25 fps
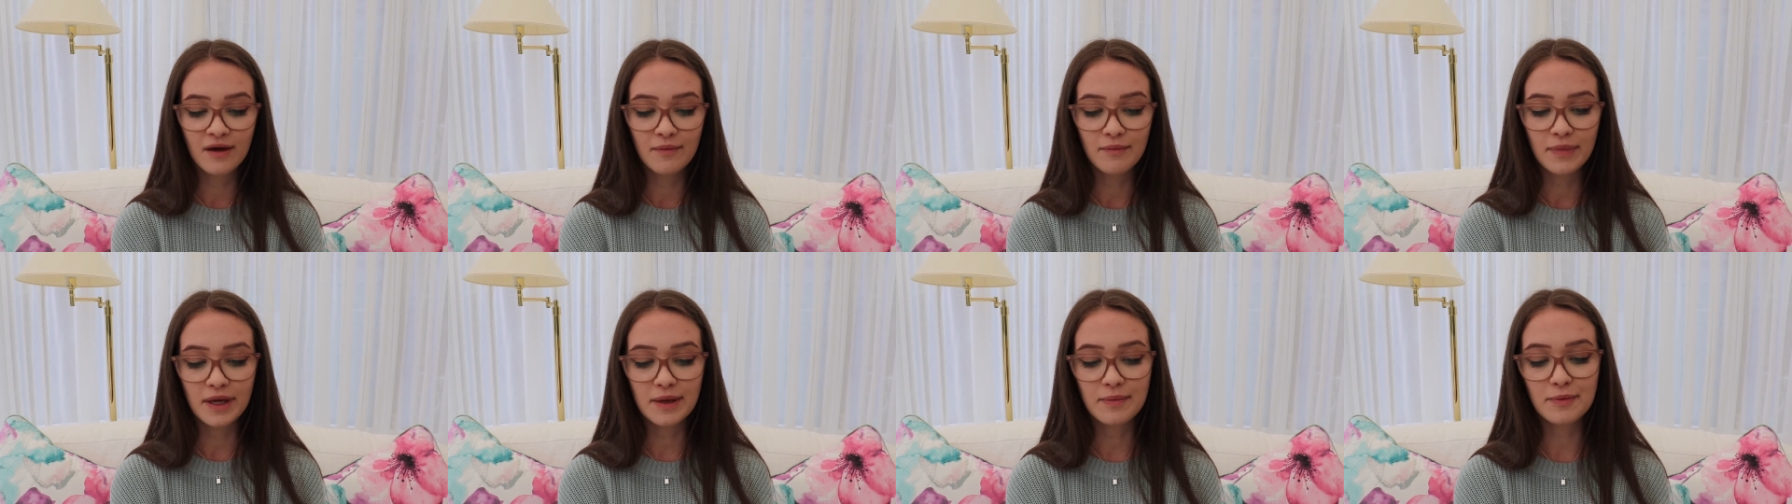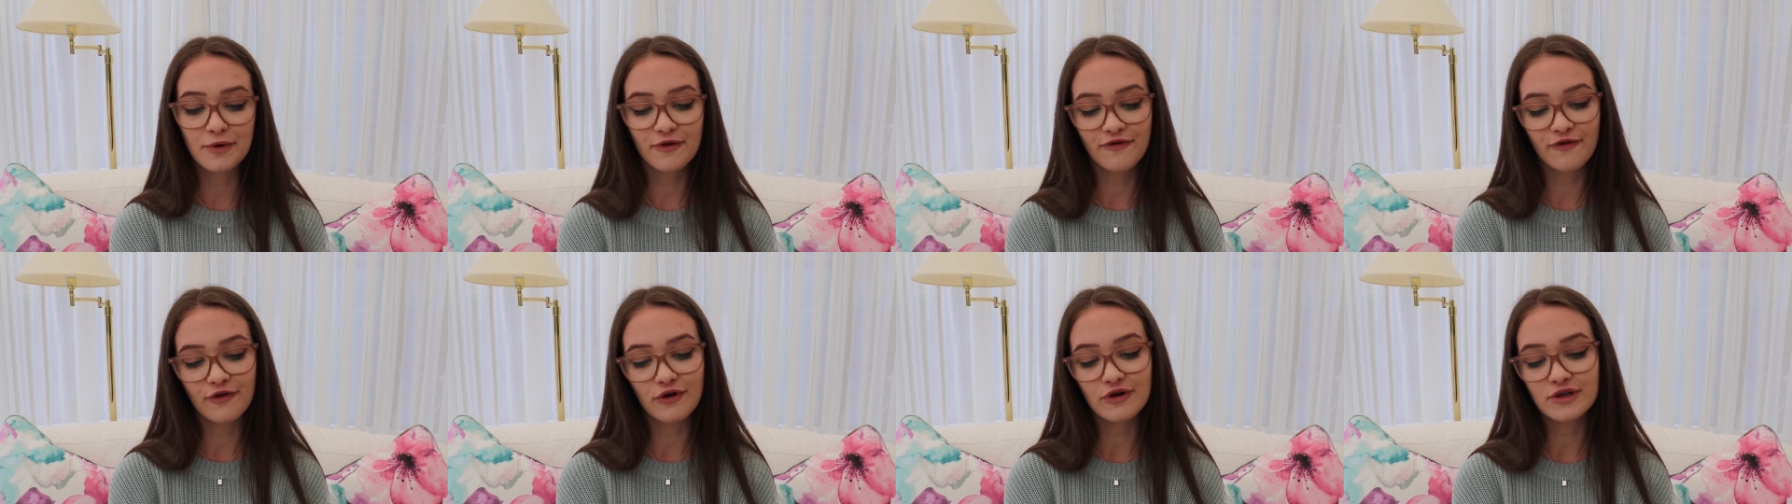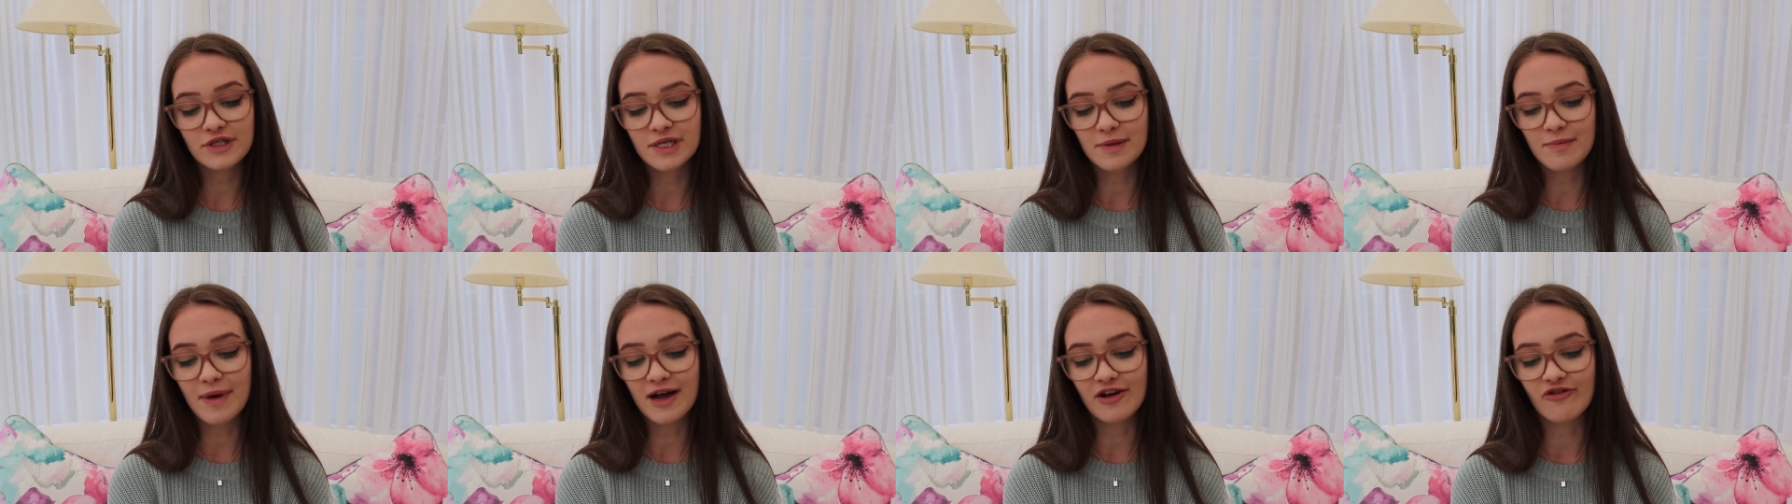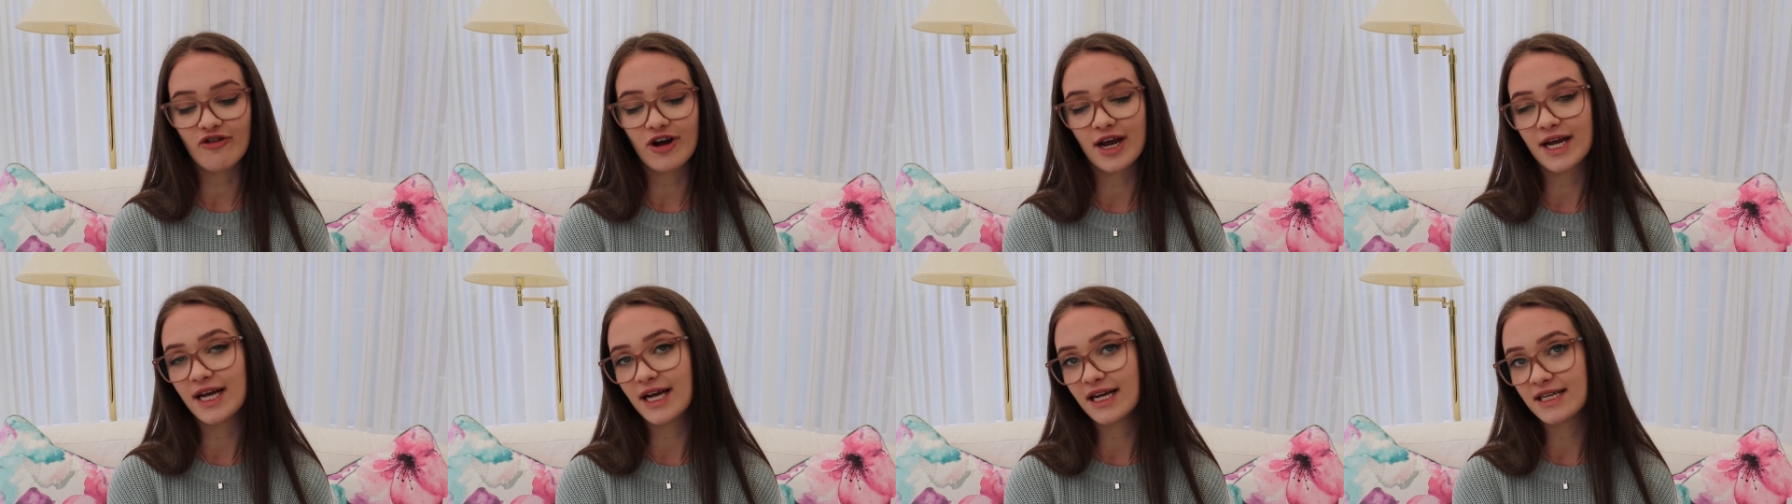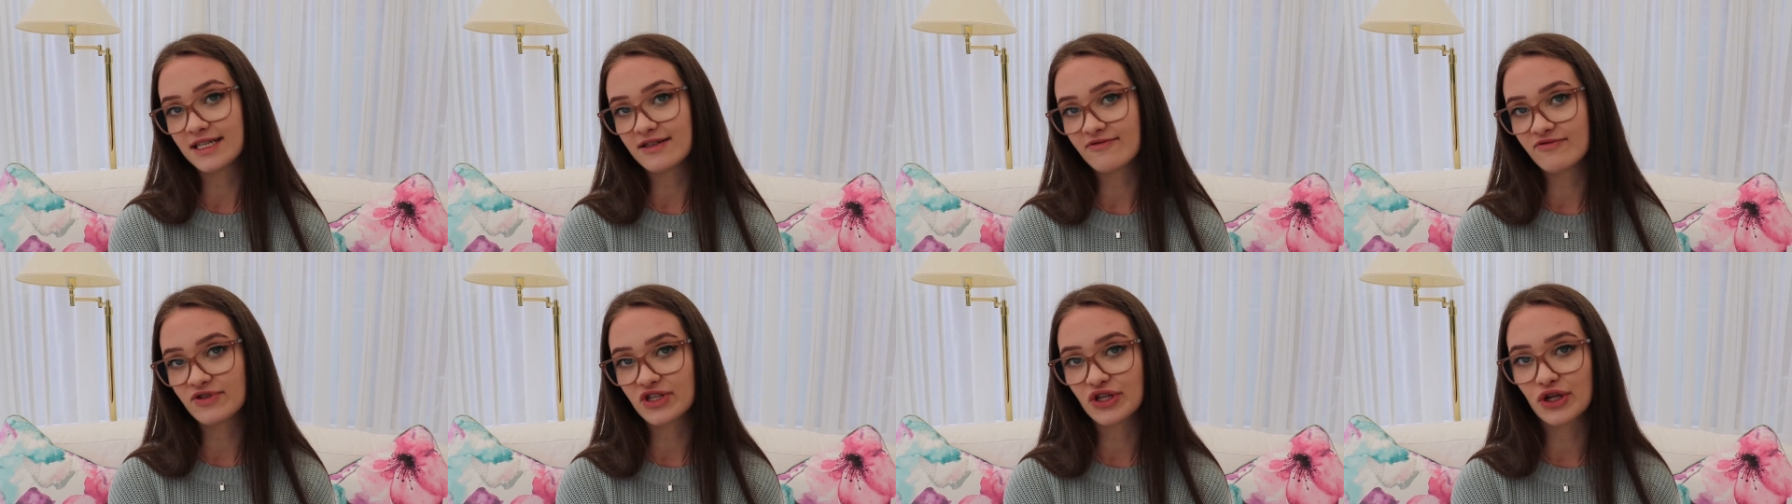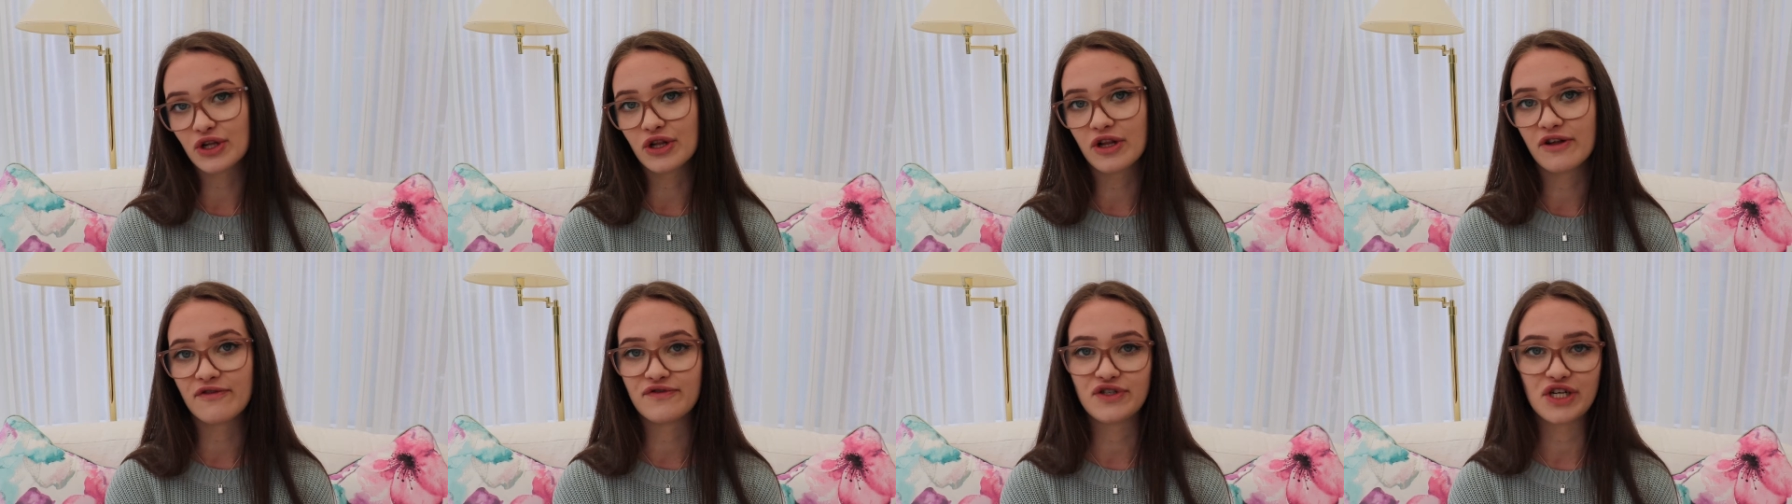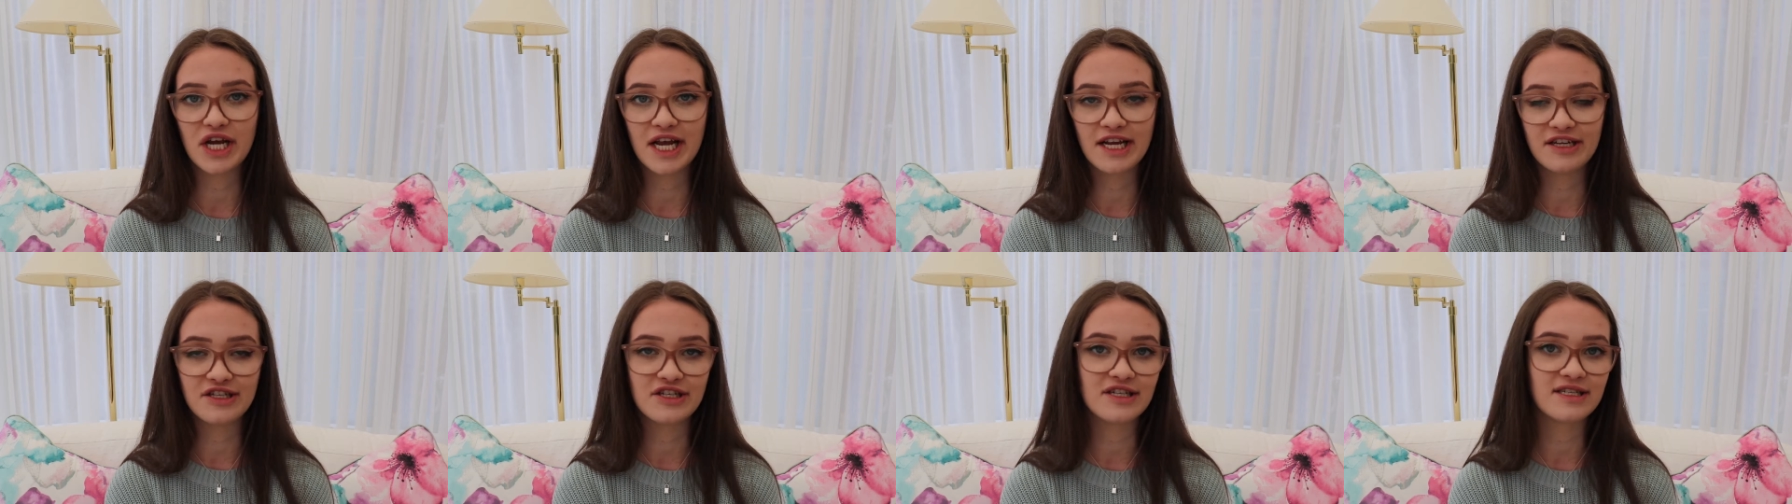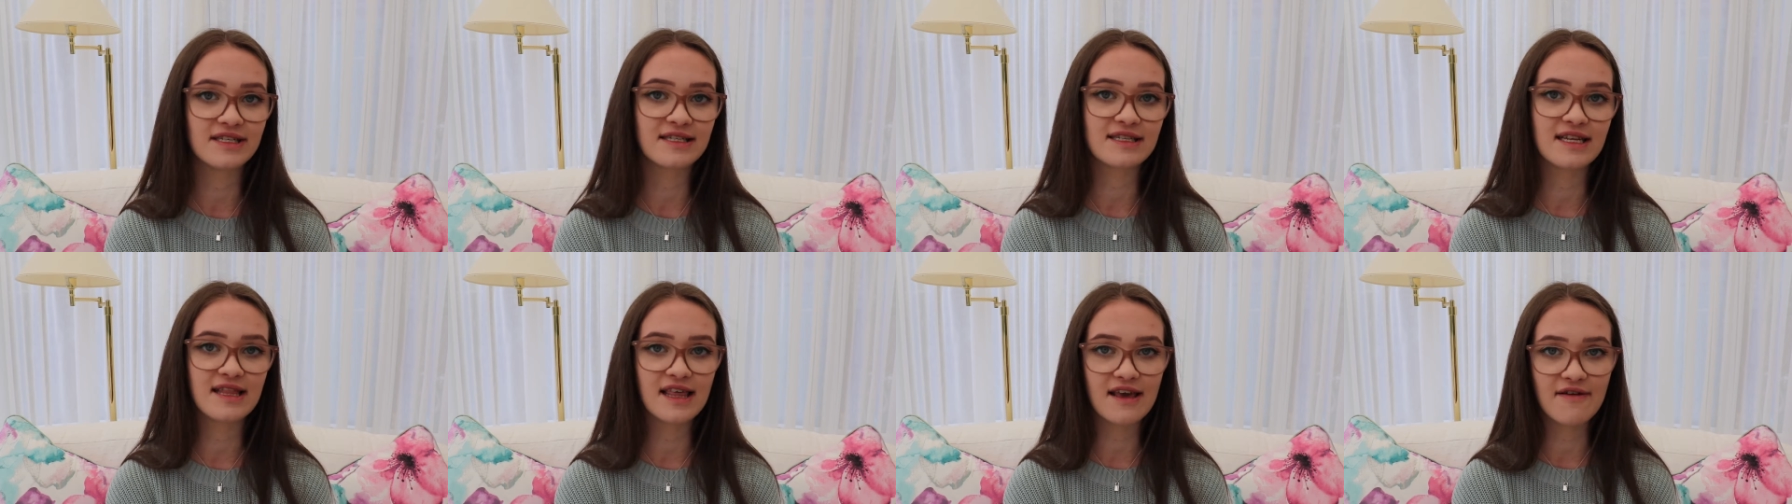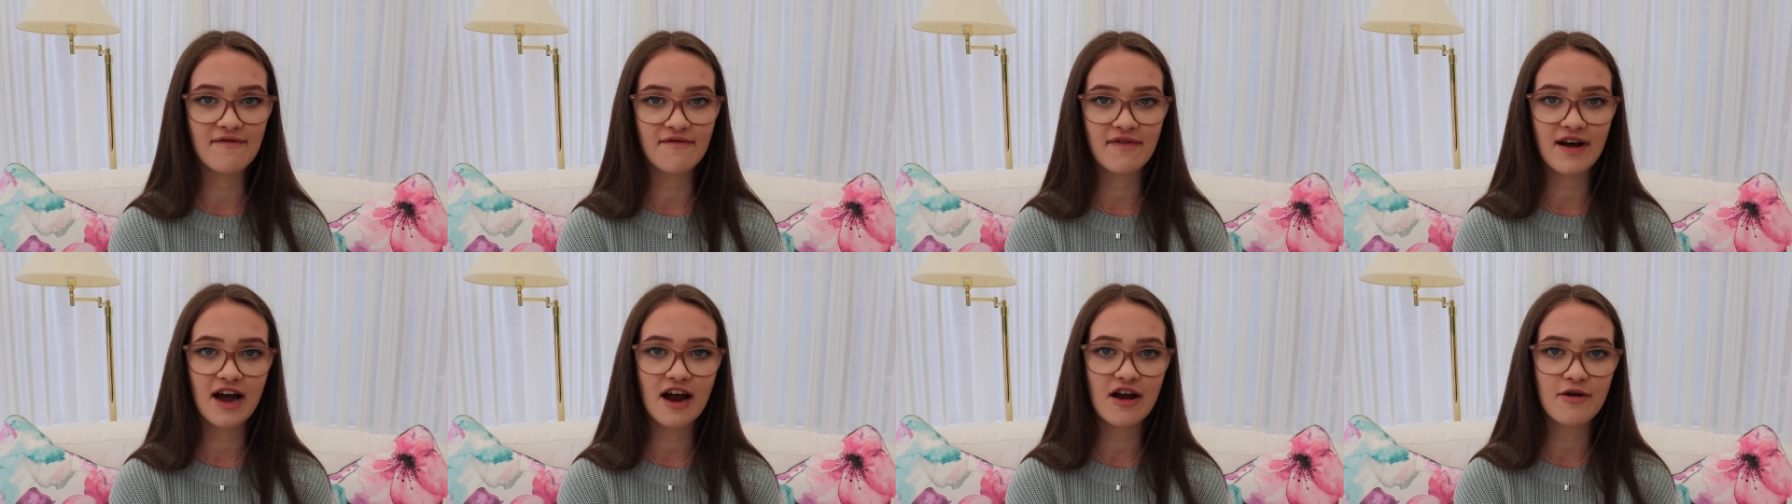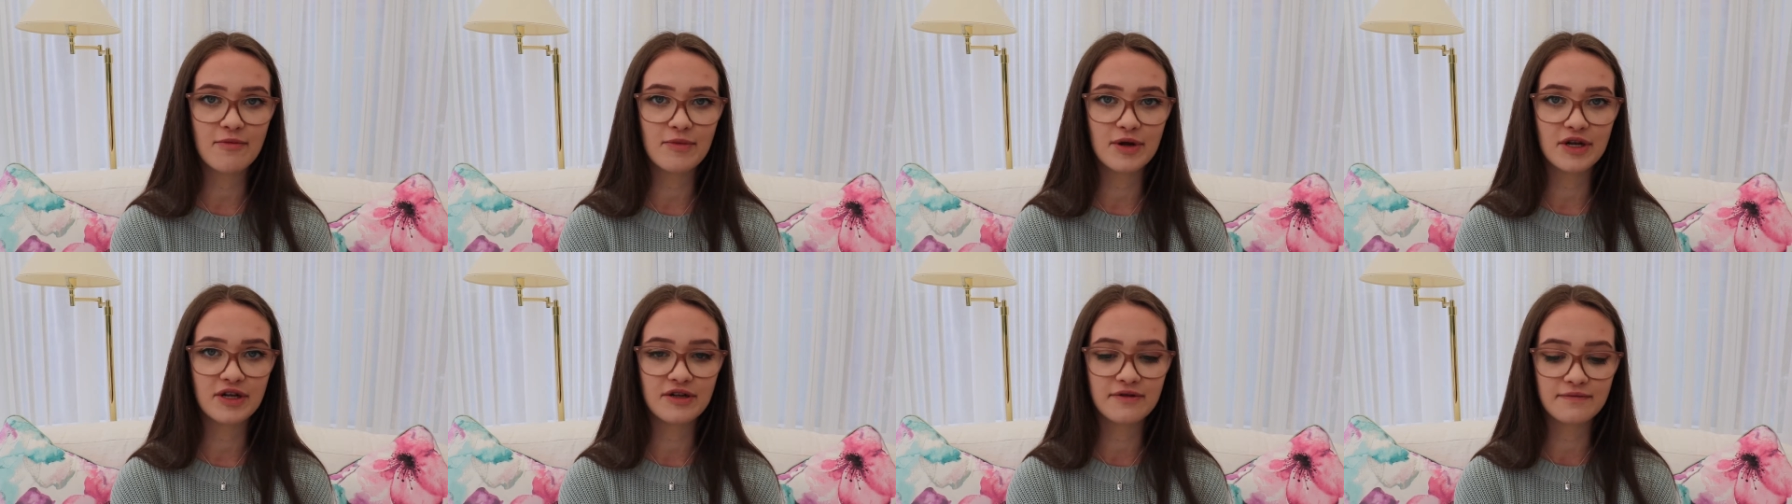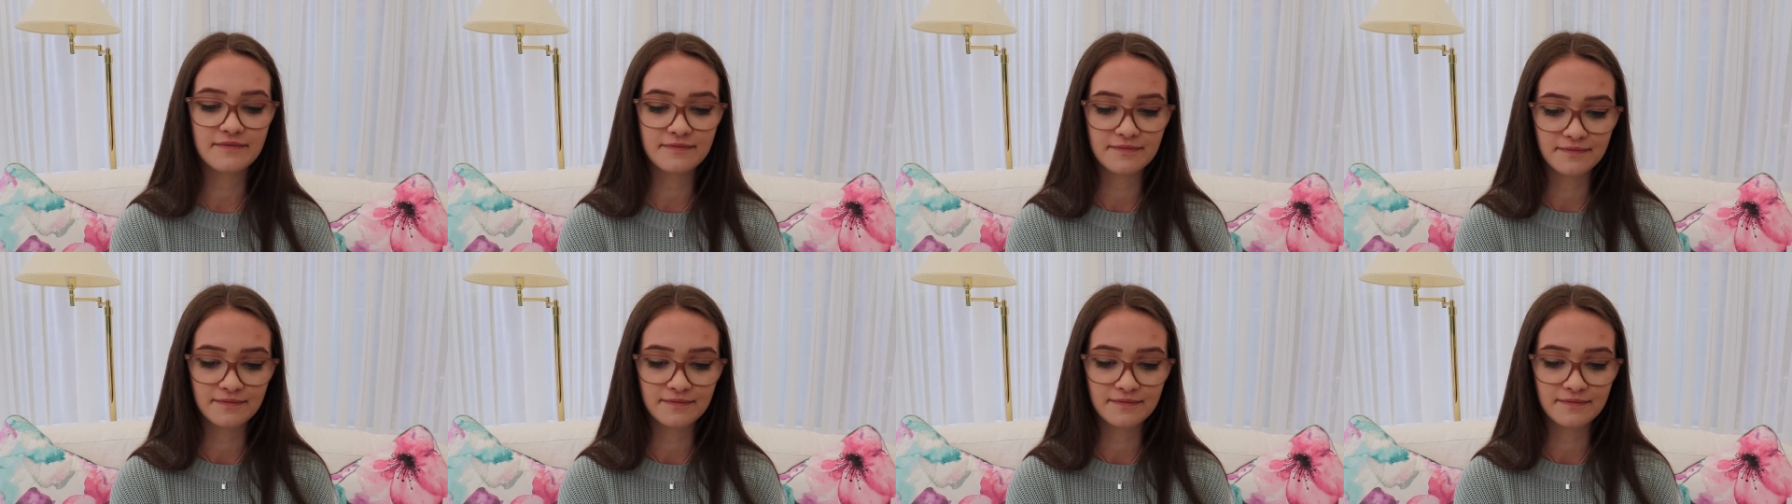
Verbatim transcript: people forced to migrate as a result of changes to the environment.